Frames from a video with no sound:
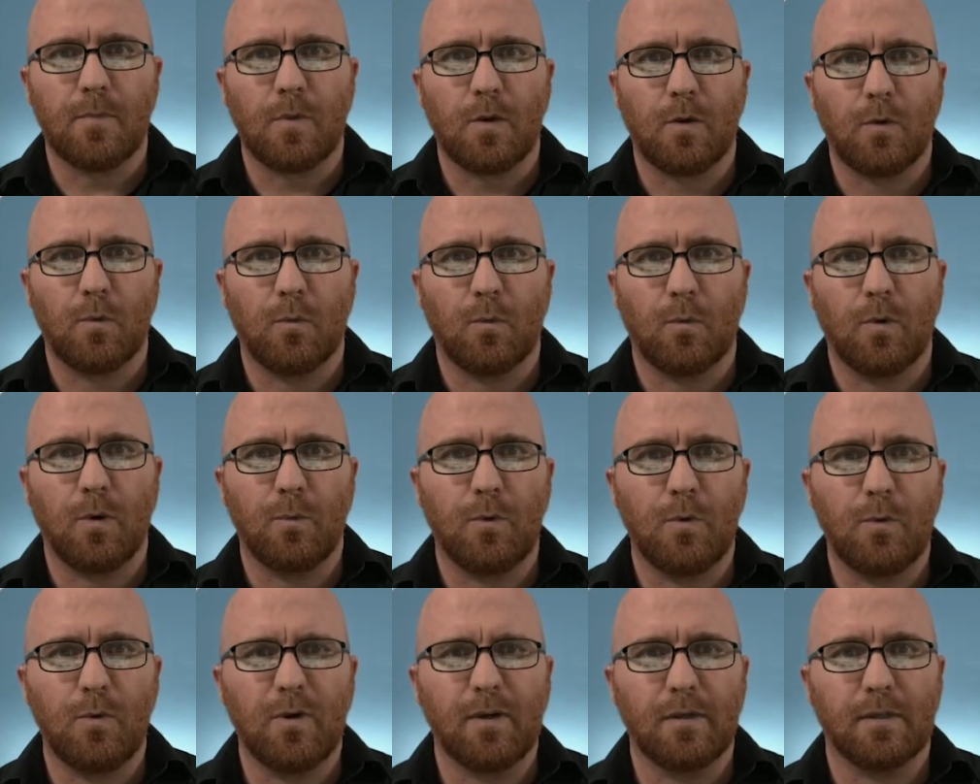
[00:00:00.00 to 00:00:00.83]
What we
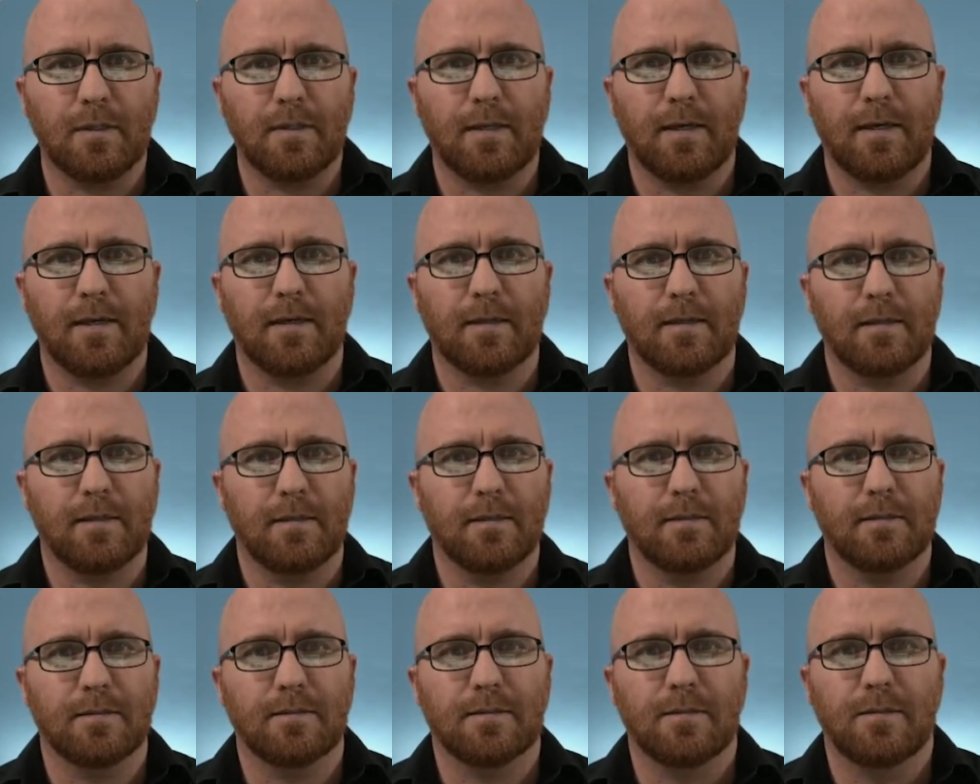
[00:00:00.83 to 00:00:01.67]
want to look at
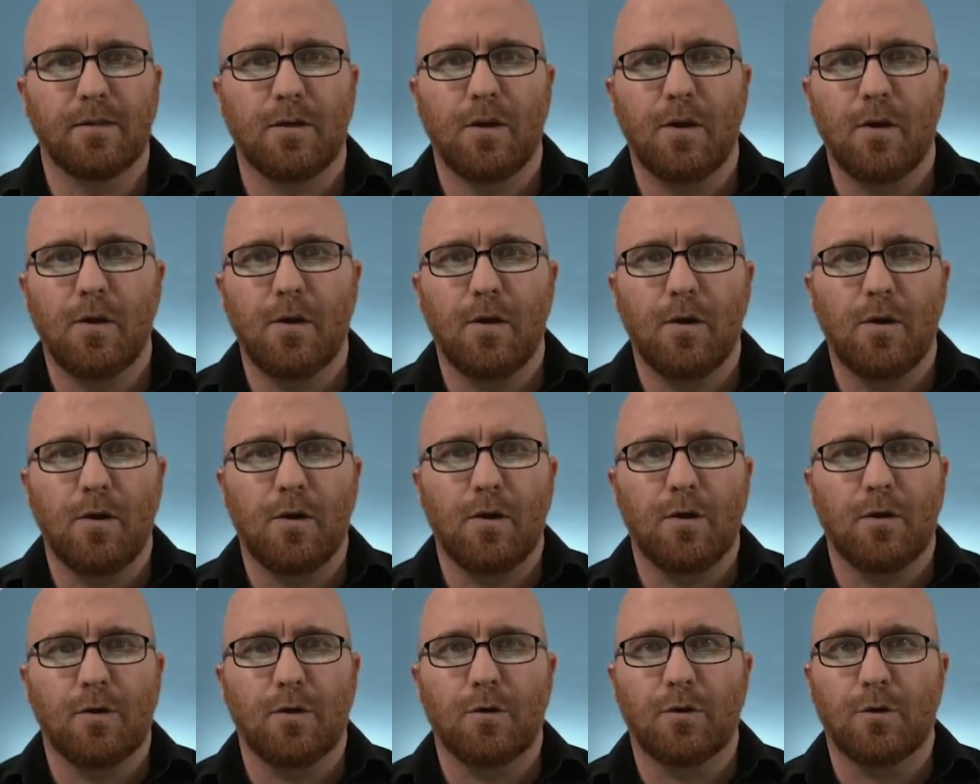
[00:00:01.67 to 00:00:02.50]
is
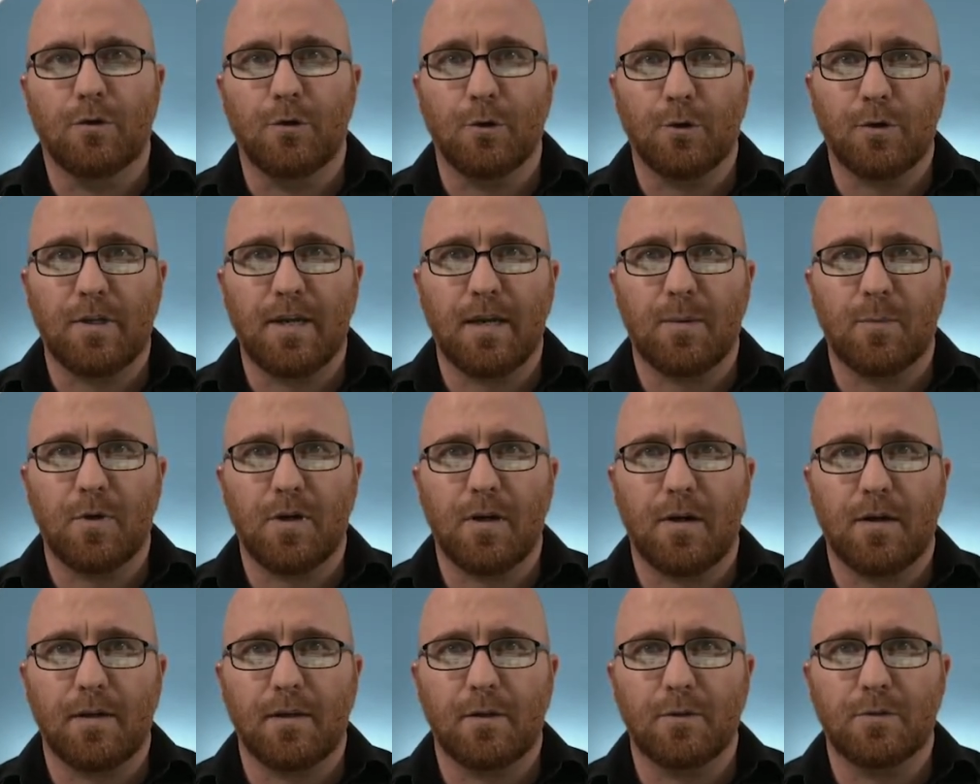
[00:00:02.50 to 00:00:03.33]
your camera and
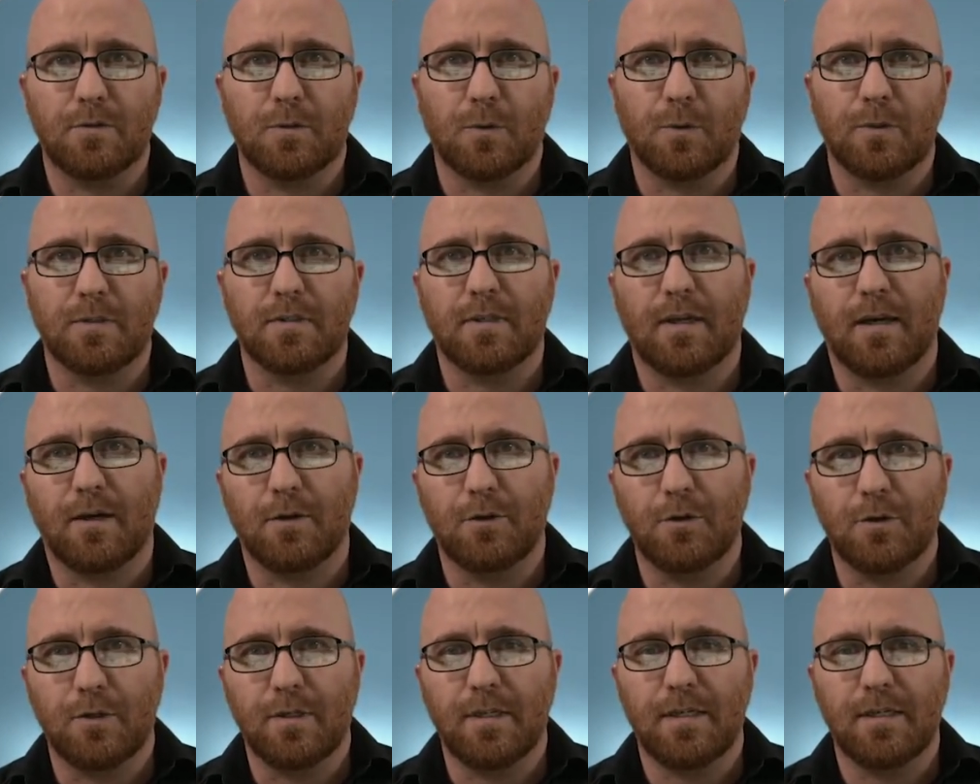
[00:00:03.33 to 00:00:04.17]
audio source, how
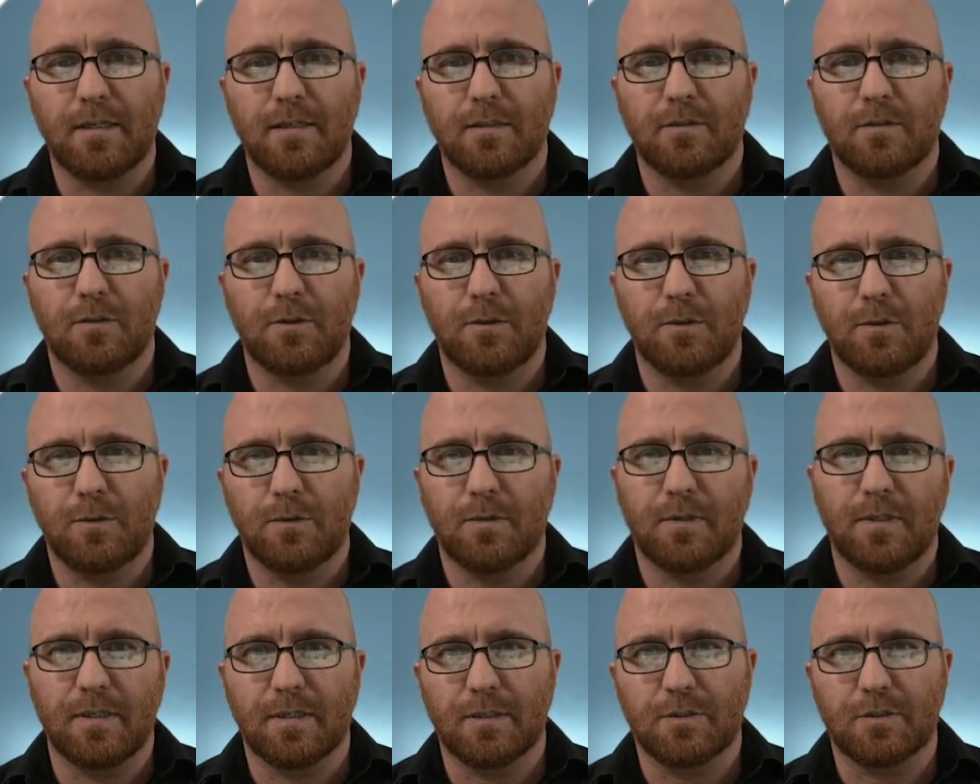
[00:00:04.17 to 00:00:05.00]
you're getting into
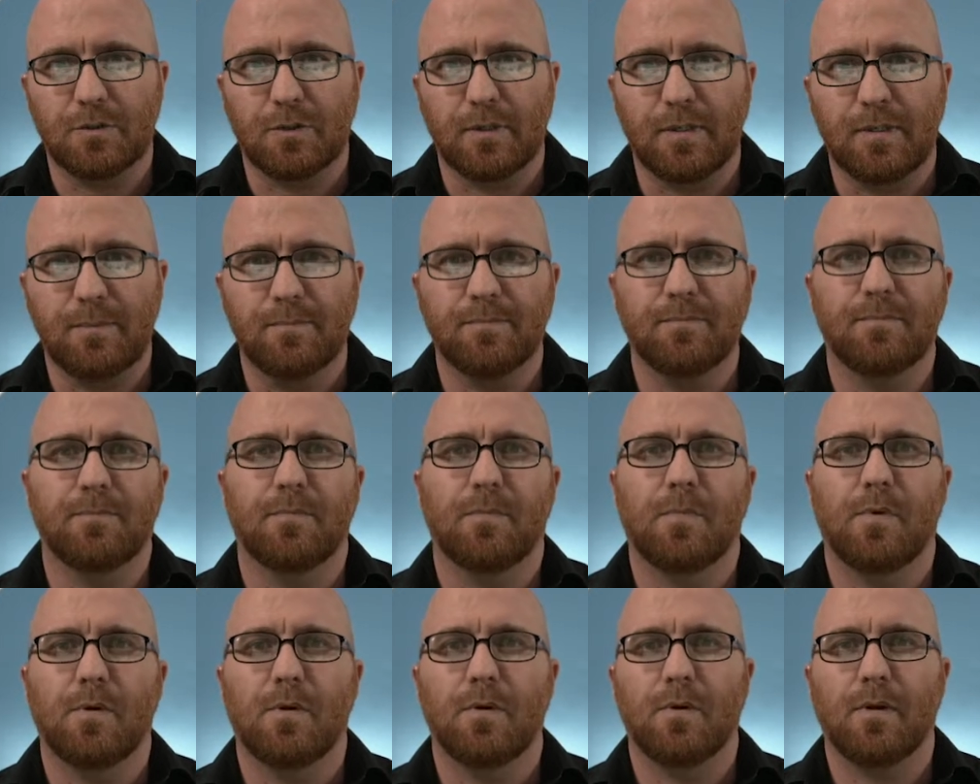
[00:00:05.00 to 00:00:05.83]
the Extreme,
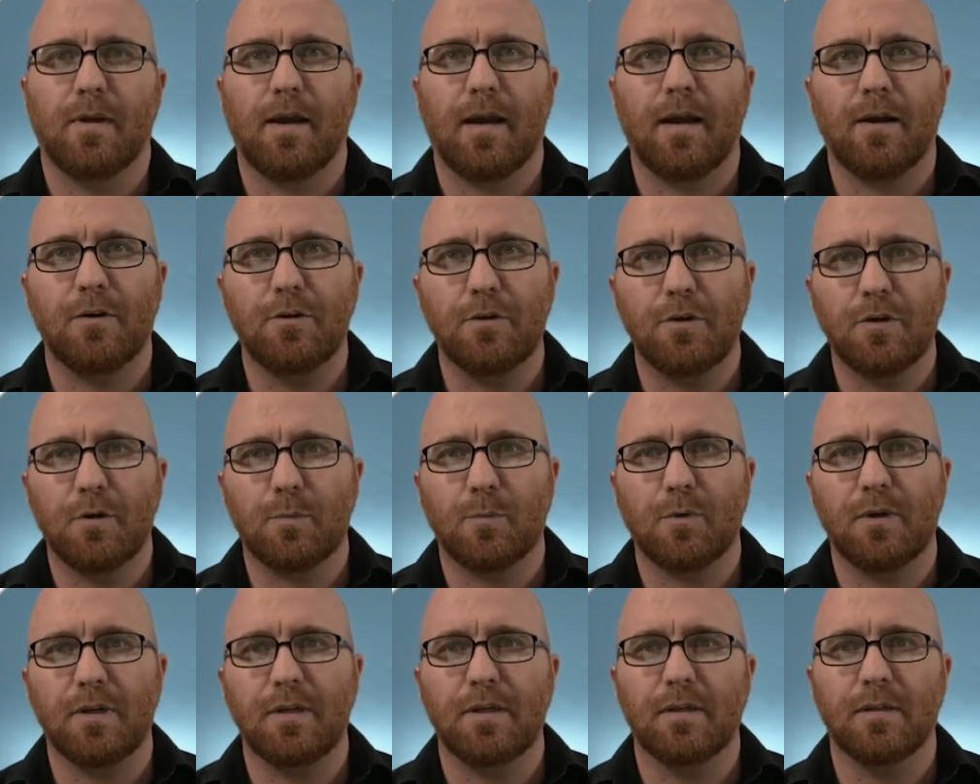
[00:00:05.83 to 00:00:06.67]
how you're going to
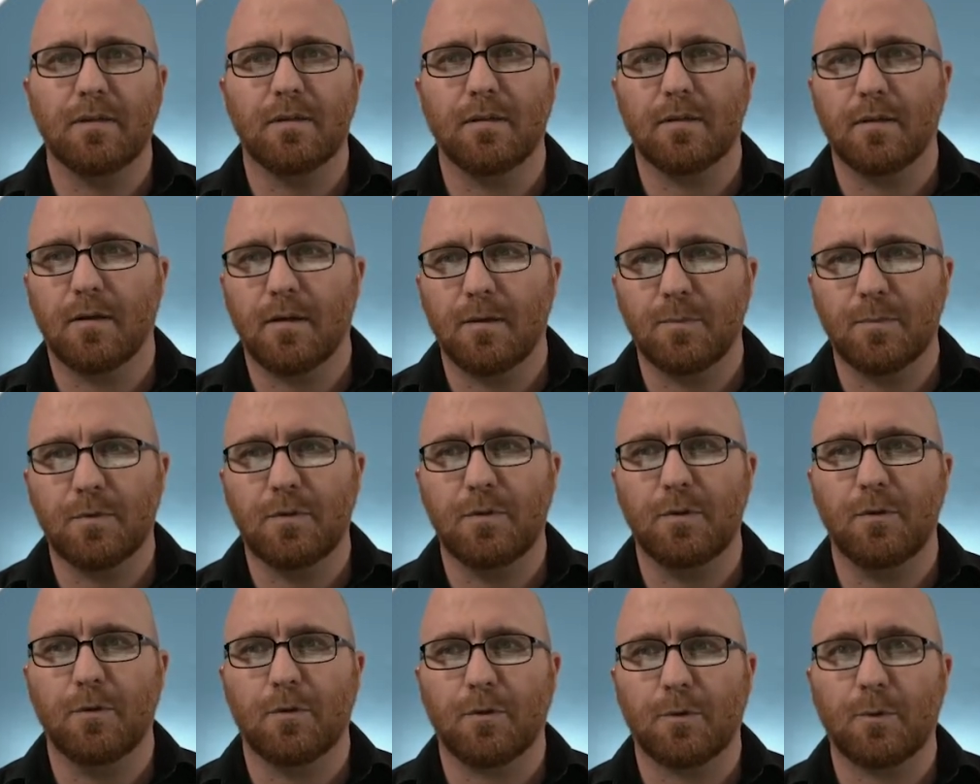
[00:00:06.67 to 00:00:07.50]
bring in up
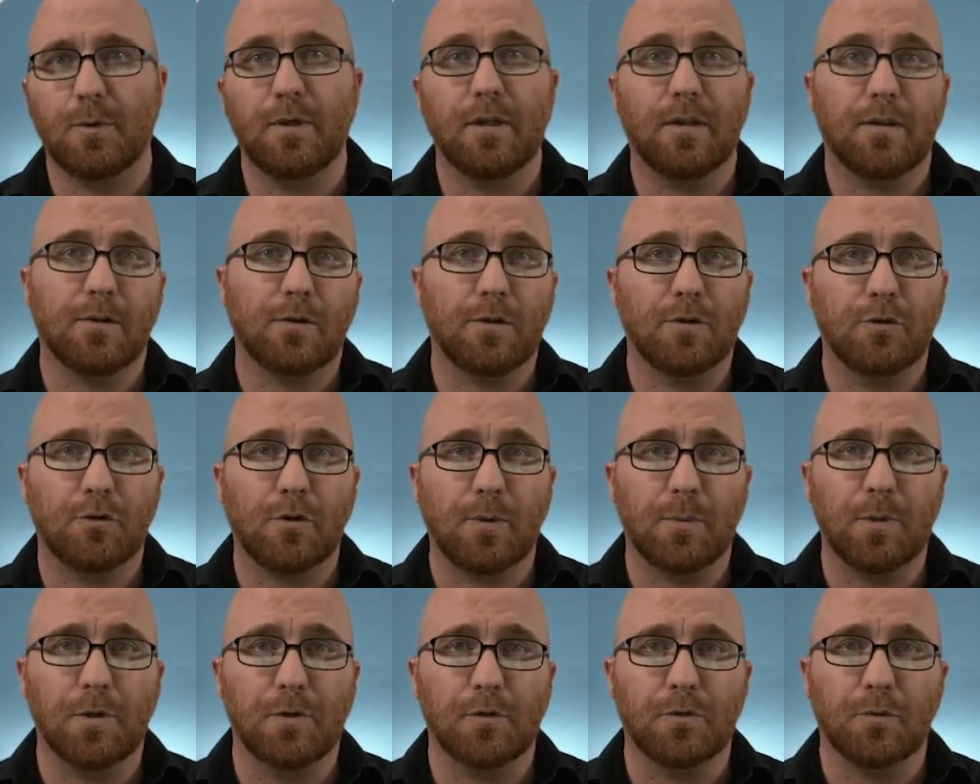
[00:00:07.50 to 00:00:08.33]
to 3 other
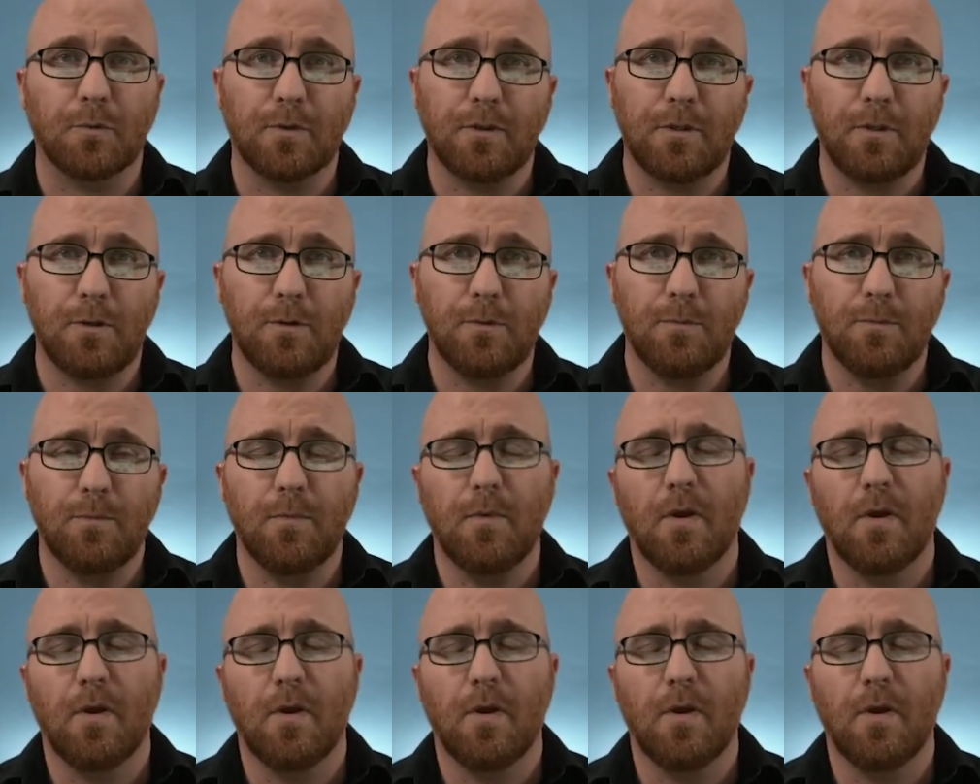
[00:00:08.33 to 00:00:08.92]
contributors with you.